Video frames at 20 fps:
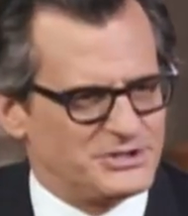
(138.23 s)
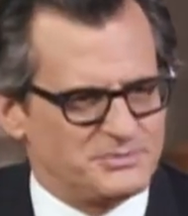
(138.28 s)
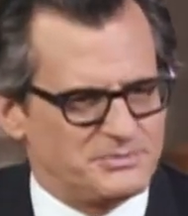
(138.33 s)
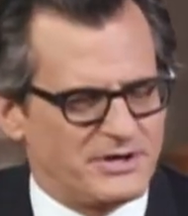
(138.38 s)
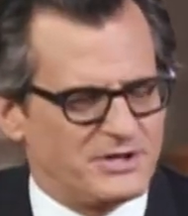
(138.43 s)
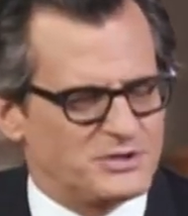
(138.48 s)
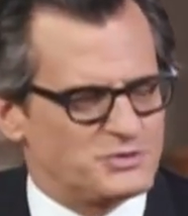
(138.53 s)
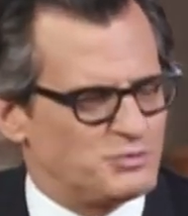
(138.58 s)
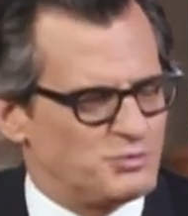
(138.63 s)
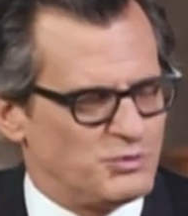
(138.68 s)

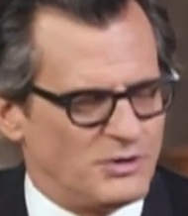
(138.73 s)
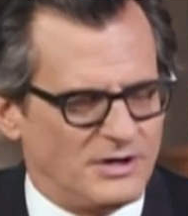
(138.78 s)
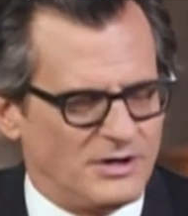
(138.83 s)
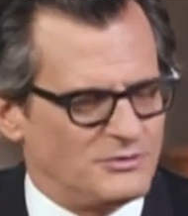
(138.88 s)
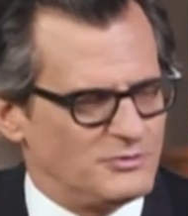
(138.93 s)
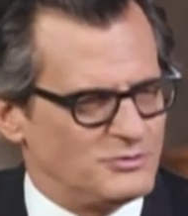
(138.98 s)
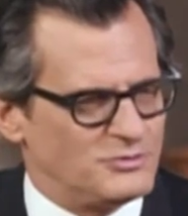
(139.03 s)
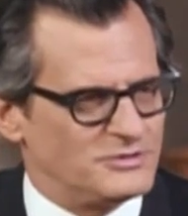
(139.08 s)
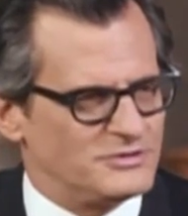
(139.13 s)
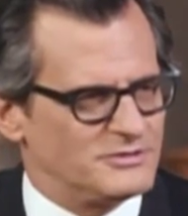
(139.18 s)
parents. What,
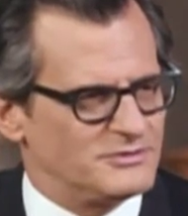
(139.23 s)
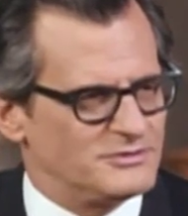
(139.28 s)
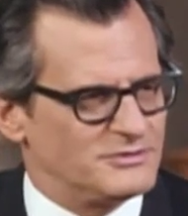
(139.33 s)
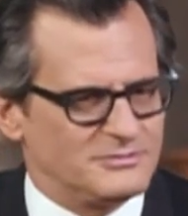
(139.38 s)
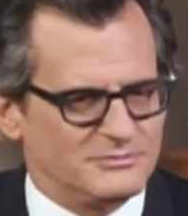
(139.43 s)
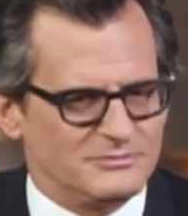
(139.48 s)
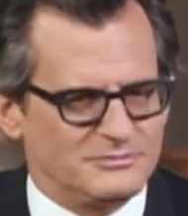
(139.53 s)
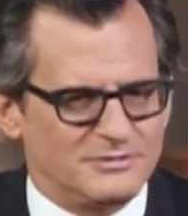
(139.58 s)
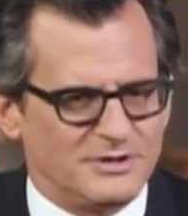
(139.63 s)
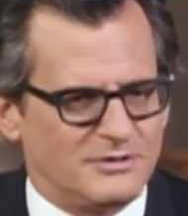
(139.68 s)

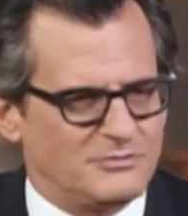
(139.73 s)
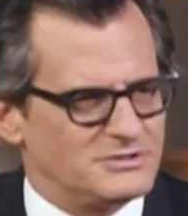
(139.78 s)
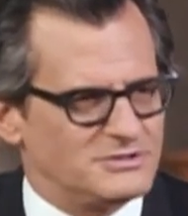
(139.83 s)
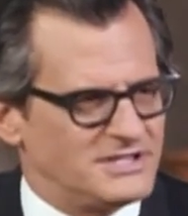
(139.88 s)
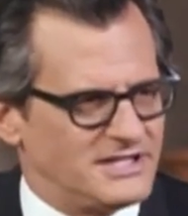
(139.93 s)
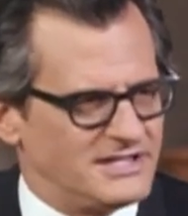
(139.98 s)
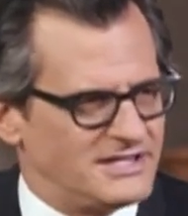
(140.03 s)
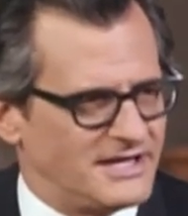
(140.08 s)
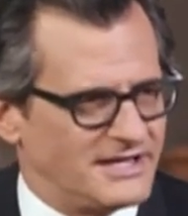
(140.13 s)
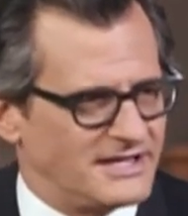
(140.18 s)
what was
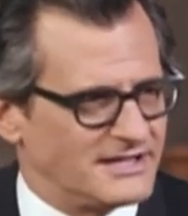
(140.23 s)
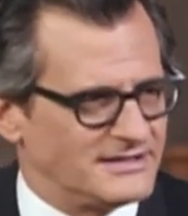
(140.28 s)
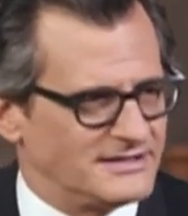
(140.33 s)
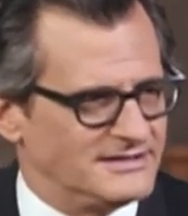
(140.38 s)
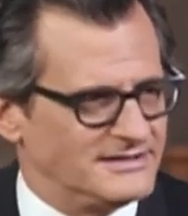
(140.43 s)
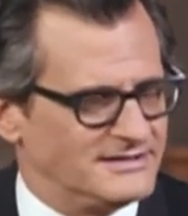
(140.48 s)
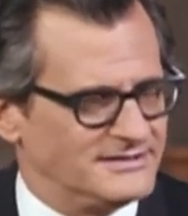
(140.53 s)
he thinking?